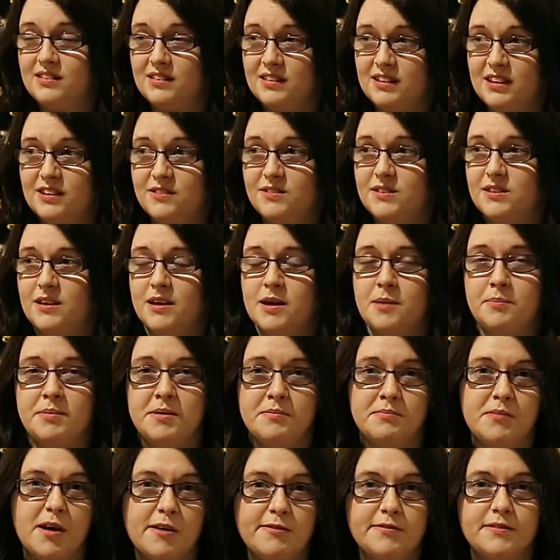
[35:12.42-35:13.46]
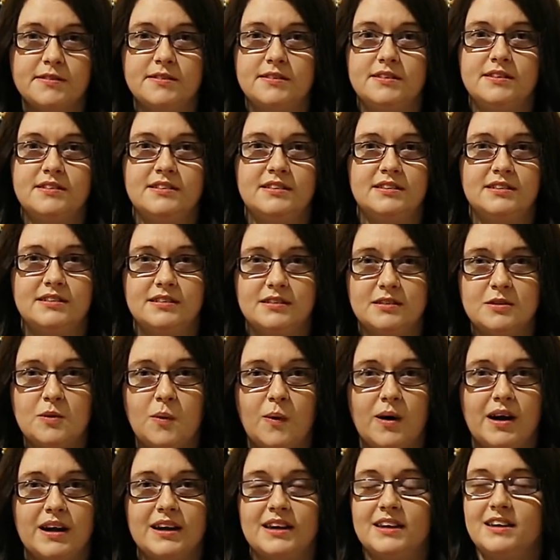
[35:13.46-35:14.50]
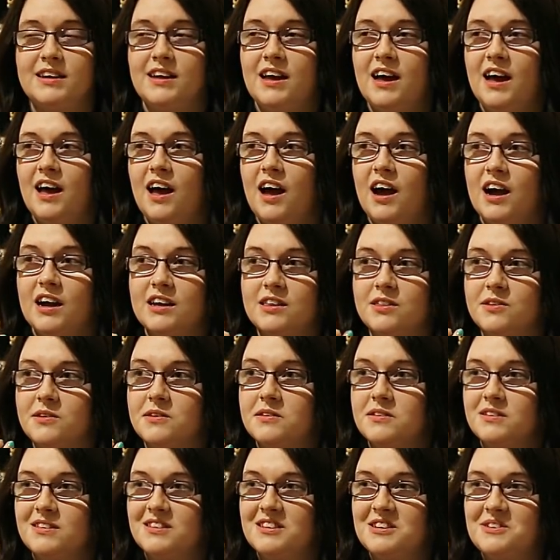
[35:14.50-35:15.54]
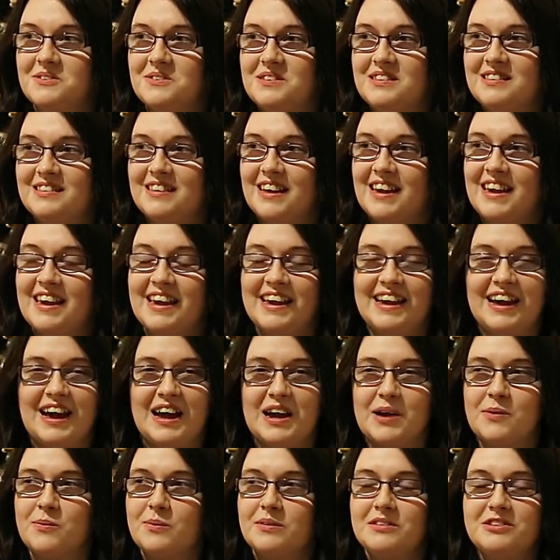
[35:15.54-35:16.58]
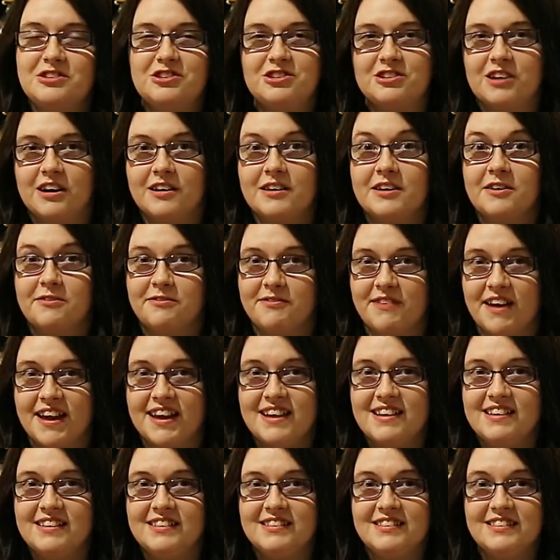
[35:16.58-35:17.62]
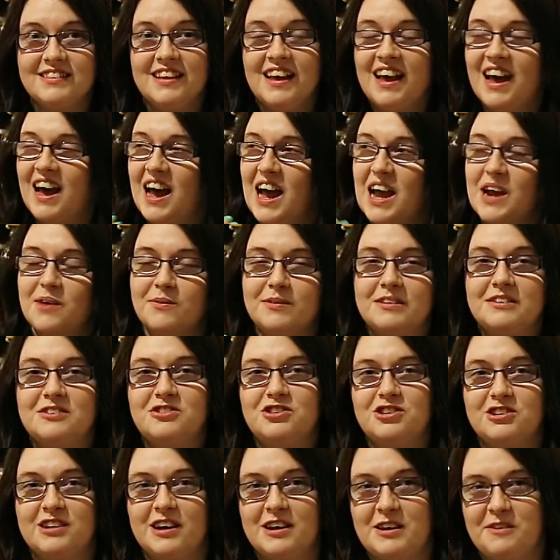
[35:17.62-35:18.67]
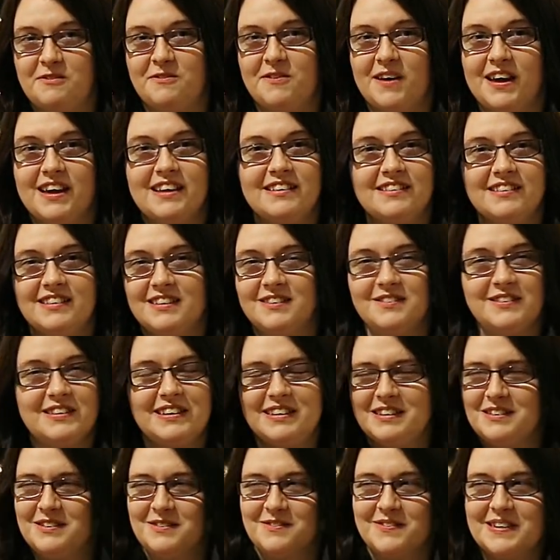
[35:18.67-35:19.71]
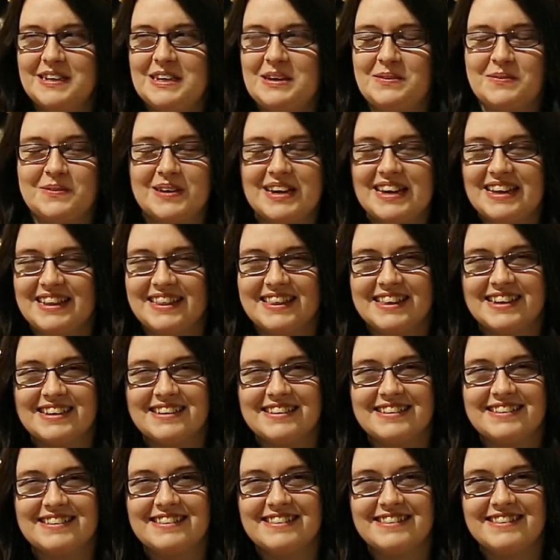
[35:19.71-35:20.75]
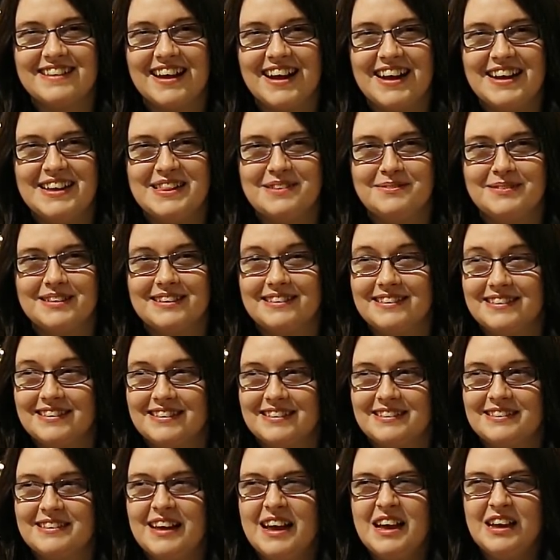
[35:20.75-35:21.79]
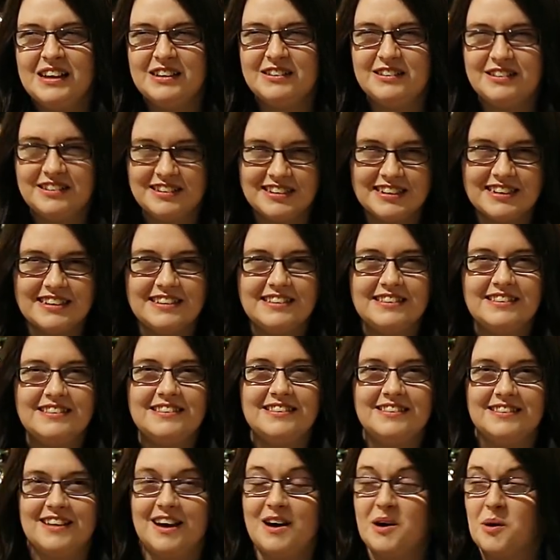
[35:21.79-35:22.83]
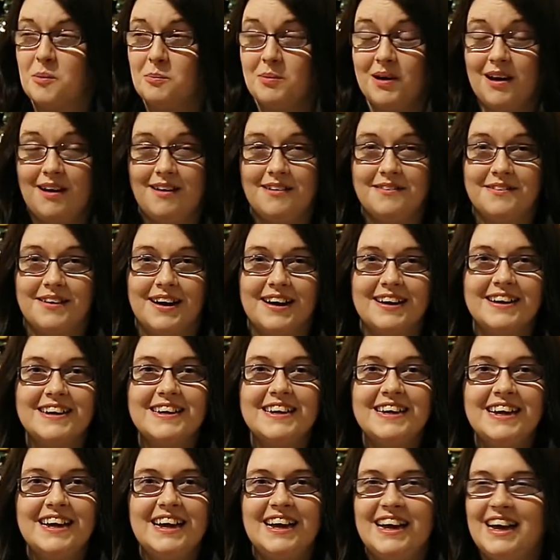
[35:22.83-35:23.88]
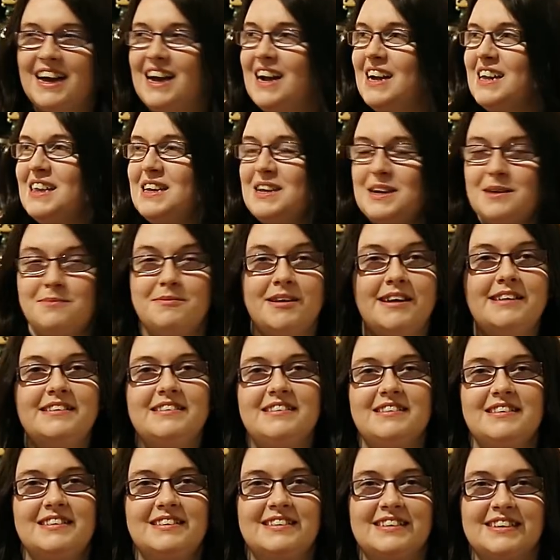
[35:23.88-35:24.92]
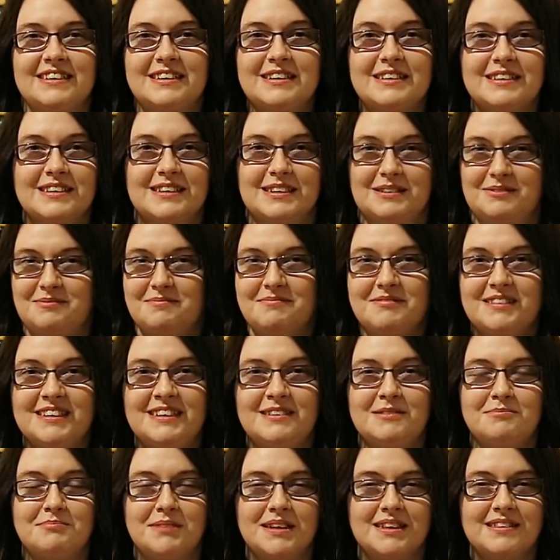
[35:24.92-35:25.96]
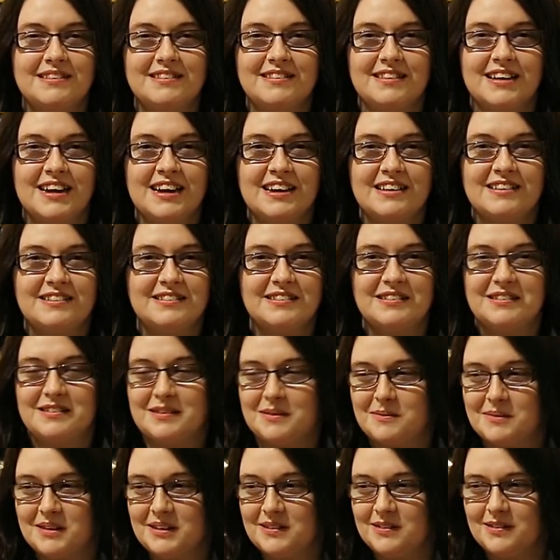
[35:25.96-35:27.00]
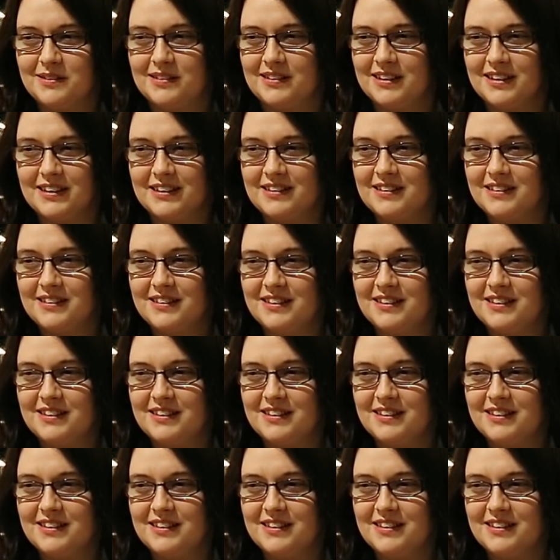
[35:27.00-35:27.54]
it was like a bit muffled and quiet, I thought she was saying, "I will shut your face, I will shut your face," and I was like, that's a really weird thing to say in the middle of this chill song, but alright. And then I mentioned it like months later, and someone else was like,